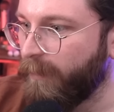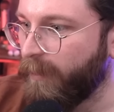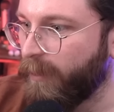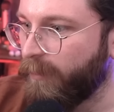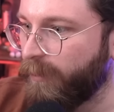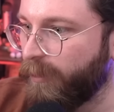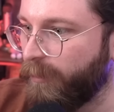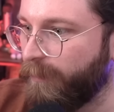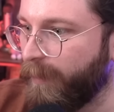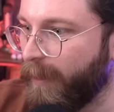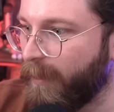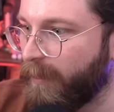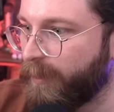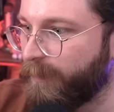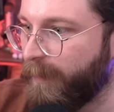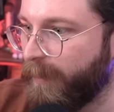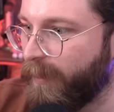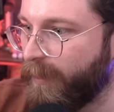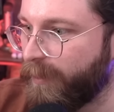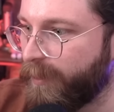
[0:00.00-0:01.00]
The U2 pilots
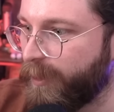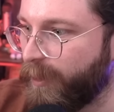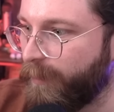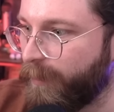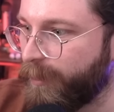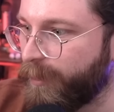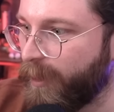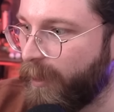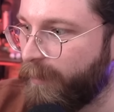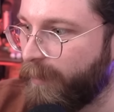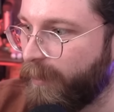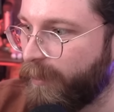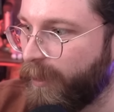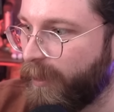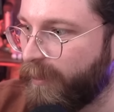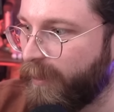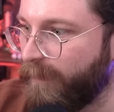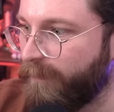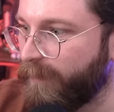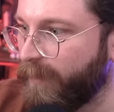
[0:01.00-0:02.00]
spend on so much time in the
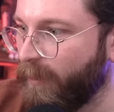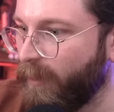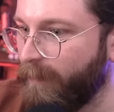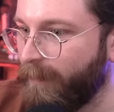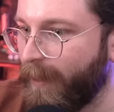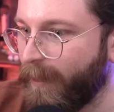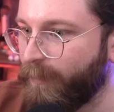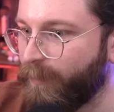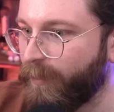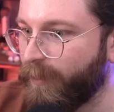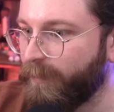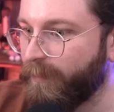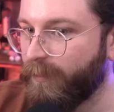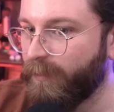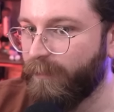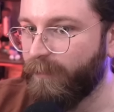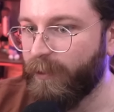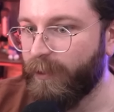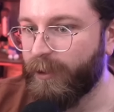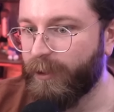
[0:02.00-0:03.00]
jet, they have to carry meth with them
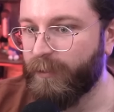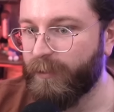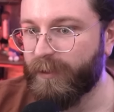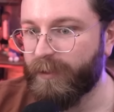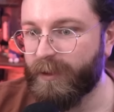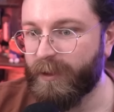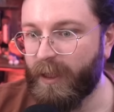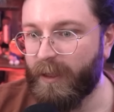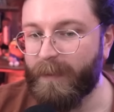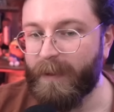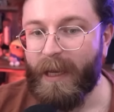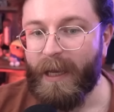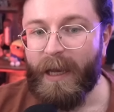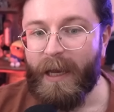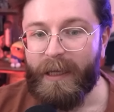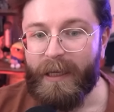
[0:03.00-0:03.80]
to avoid issues of sleep.